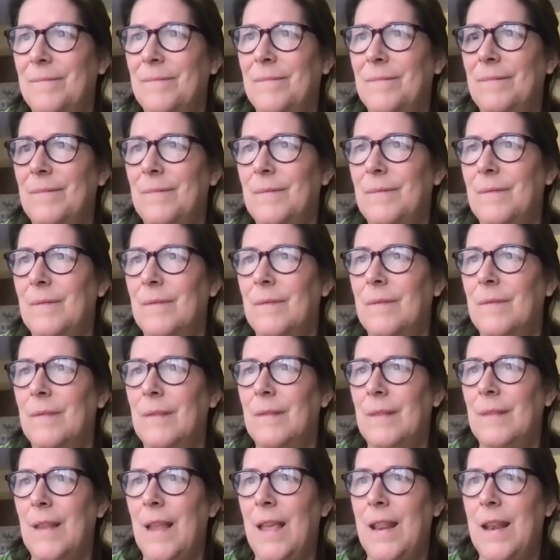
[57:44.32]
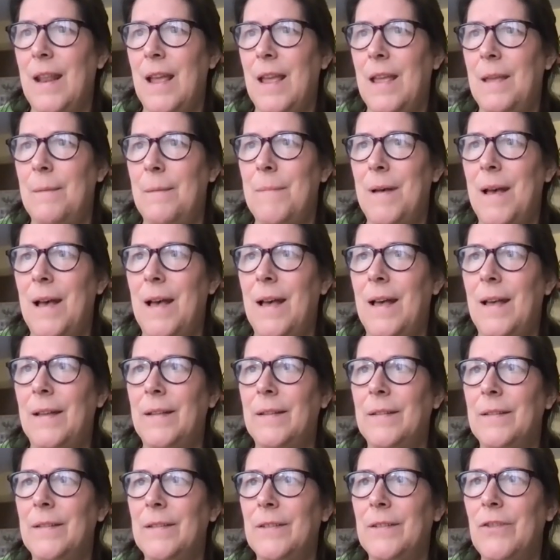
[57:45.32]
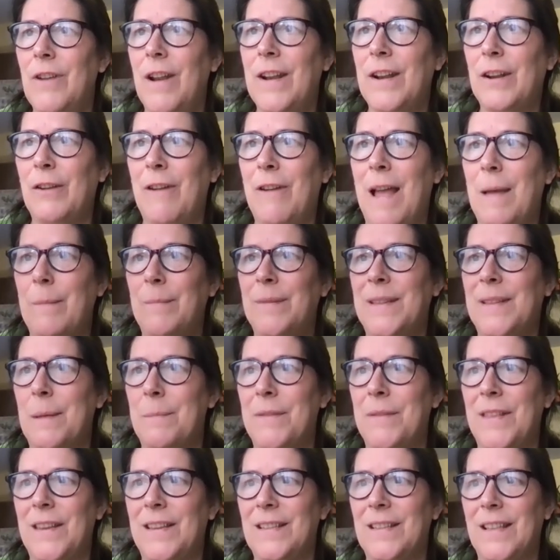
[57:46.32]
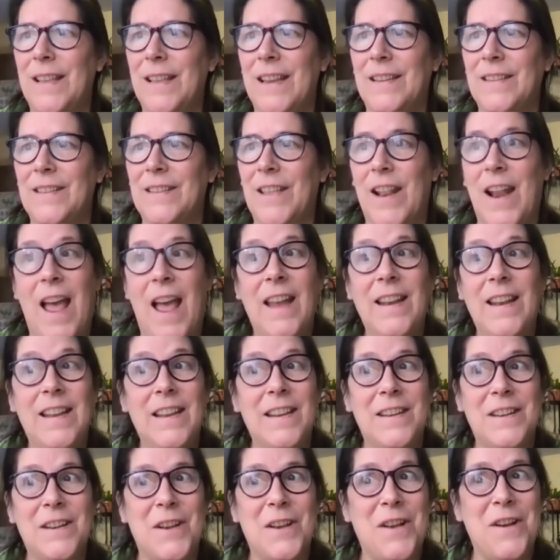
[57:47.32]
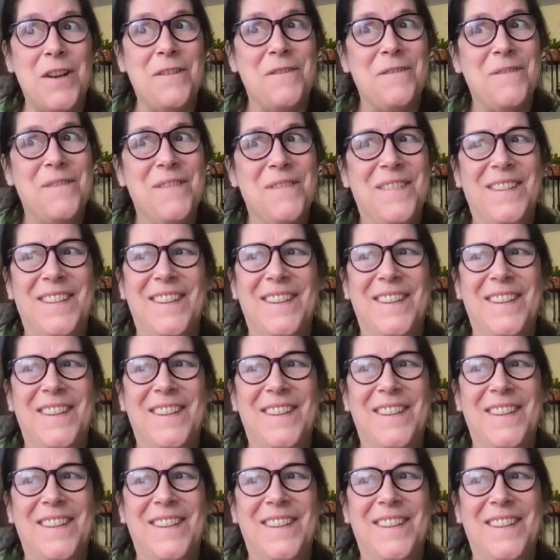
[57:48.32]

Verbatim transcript: Right. And I'm uh, trying to grab some of these links that I didn't know